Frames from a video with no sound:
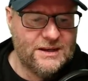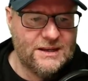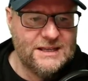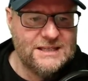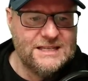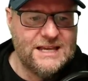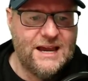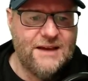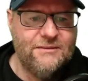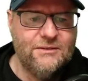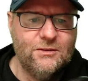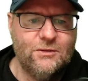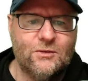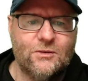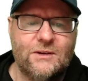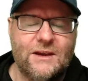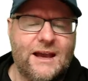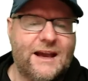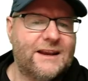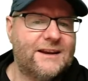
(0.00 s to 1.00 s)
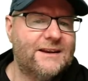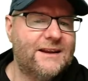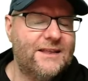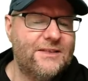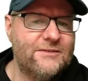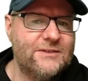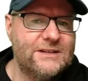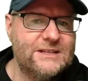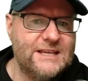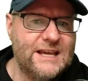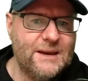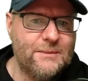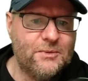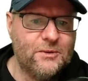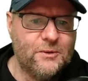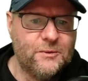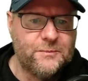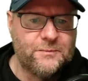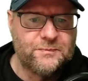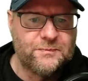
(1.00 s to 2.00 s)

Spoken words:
Let's have a look at another example.